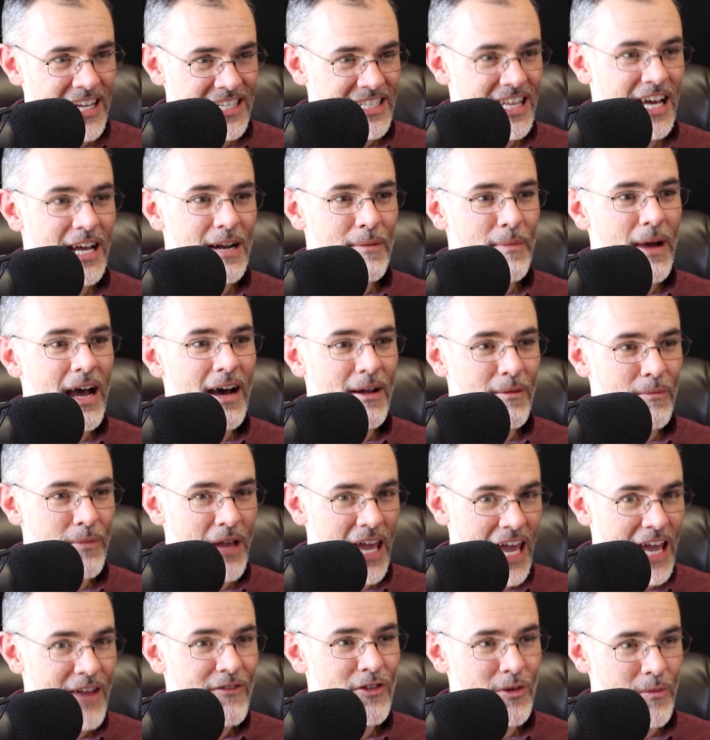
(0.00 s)
It's not about
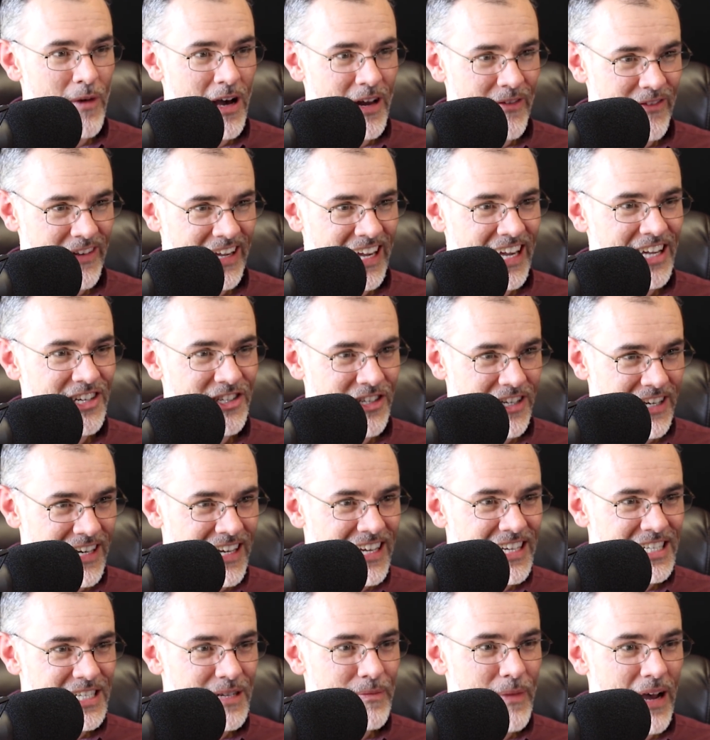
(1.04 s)
behavior modification.
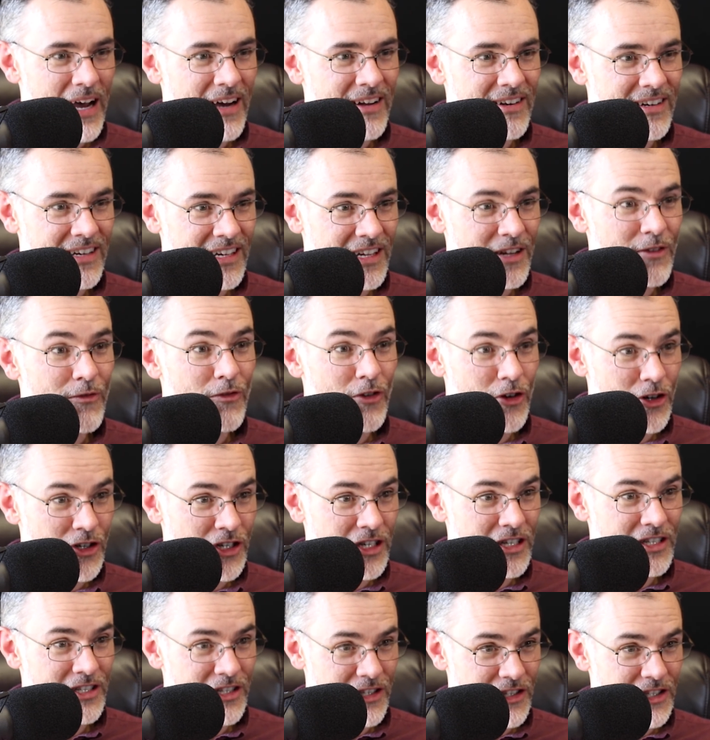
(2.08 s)
It's about
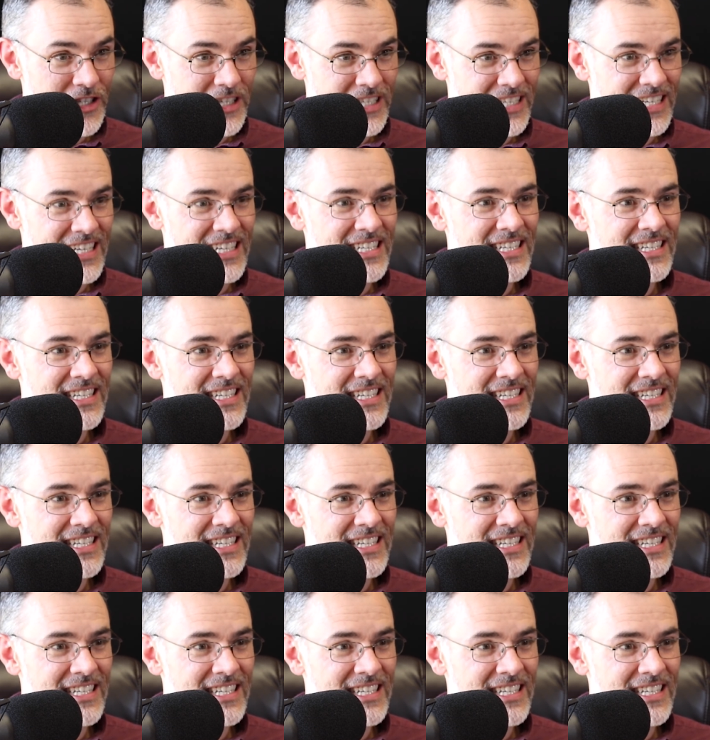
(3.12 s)
conversion to Jesus.